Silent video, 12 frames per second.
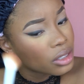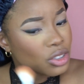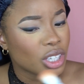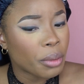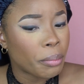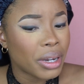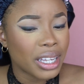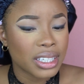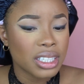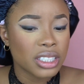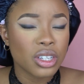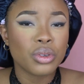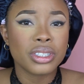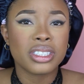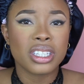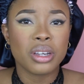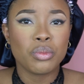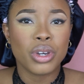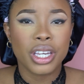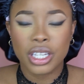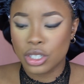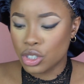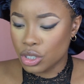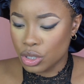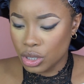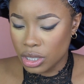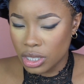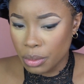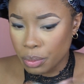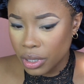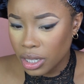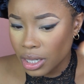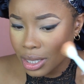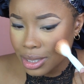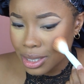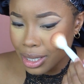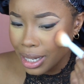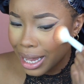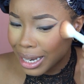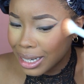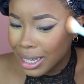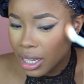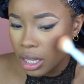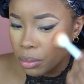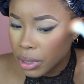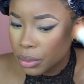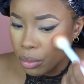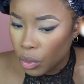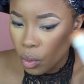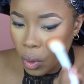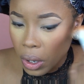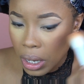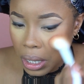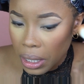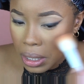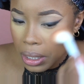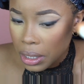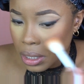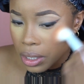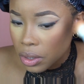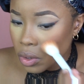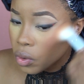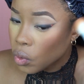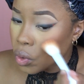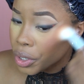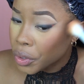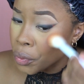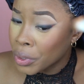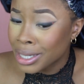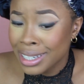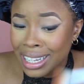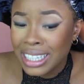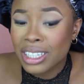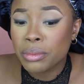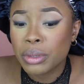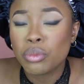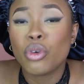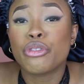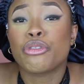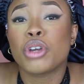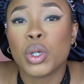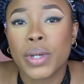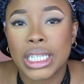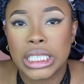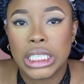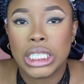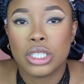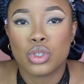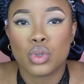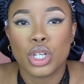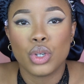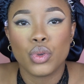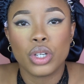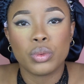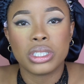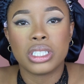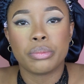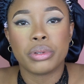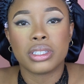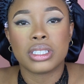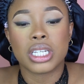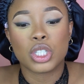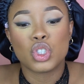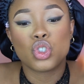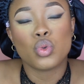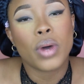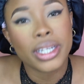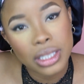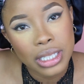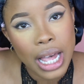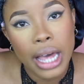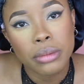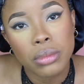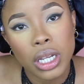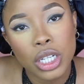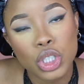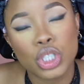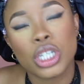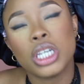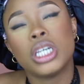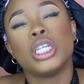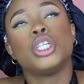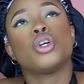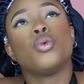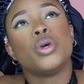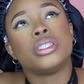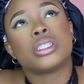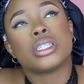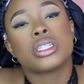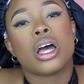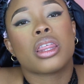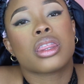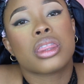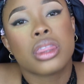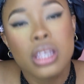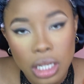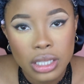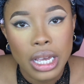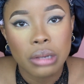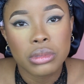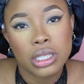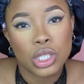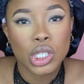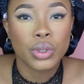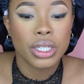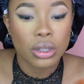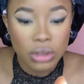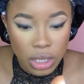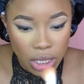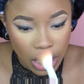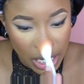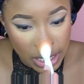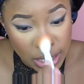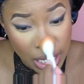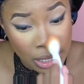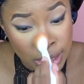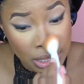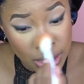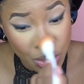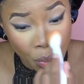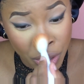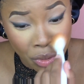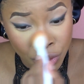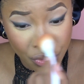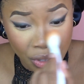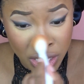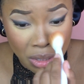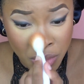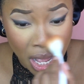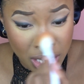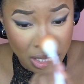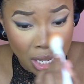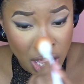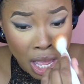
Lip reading: So you're blending it out the same way, you're just dipping in it a little bit more. Or you're going in a little bit more frequently. So you know you would dip into it twice to add blush. You go into it a third time since you're going out in the night. And since you're going on face mask.